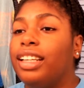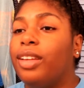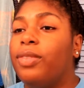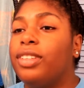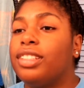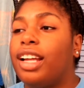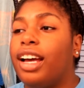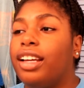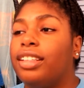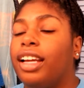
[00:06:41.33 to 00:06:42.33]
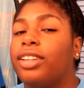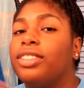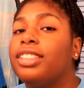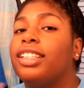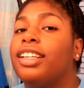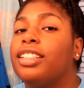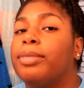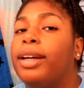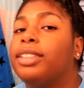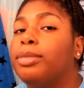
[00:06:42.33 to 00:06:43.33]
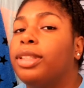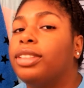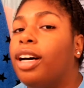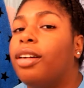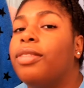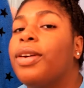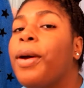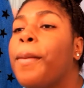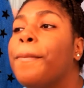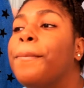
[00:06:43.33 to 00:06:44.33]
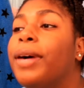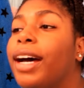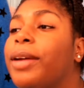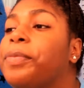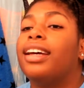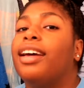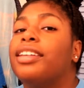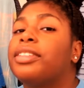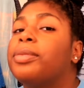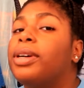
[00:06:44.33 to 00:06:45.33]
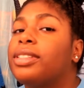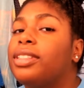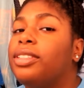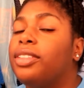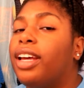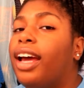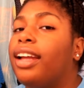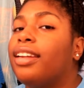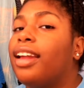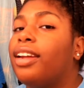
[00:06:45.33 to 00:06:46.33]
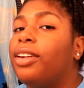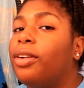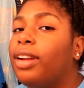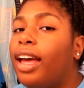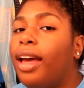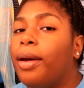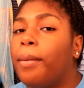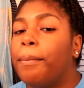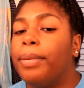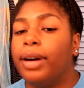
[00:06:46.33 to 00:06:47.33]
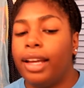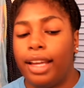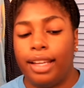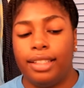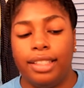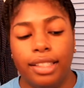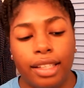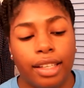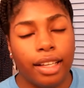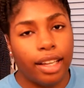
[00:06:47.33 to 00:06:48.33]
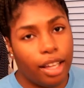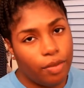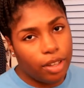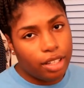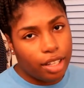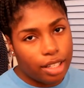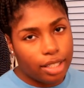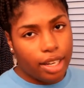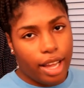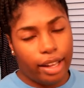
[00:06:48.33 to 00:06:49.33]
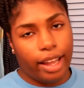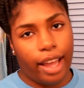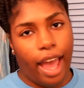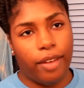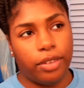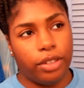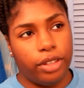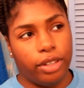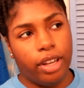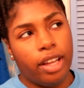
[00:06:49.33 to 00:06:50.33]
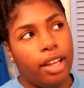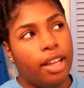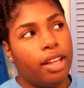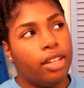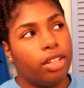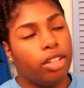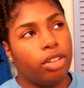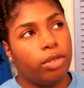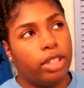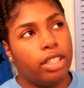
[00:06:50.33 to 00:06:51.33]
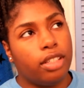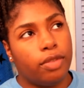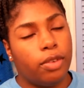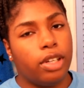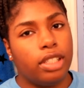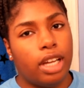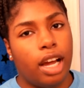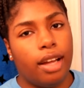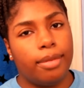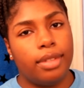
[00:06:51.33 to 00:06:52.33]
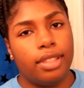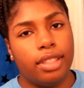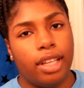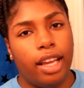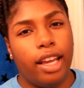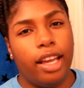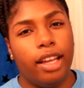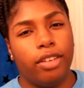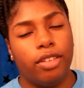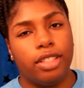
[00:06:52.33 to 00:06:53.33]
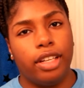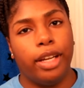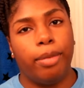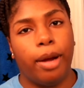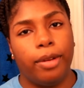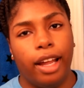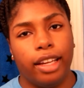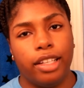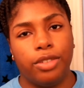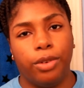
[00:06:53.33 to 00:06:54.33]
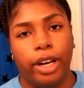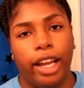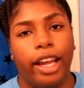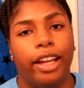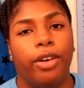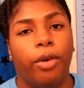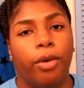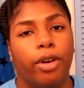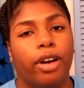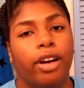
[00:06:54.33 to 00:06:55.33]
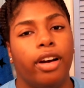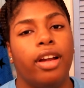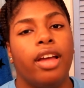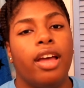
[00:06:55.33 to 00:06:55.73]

it feels like your skin is about to melt off. But it's supposed to do that. I did not know that, but if it does that like after 3 to 4 times and your skin probably like gets red, or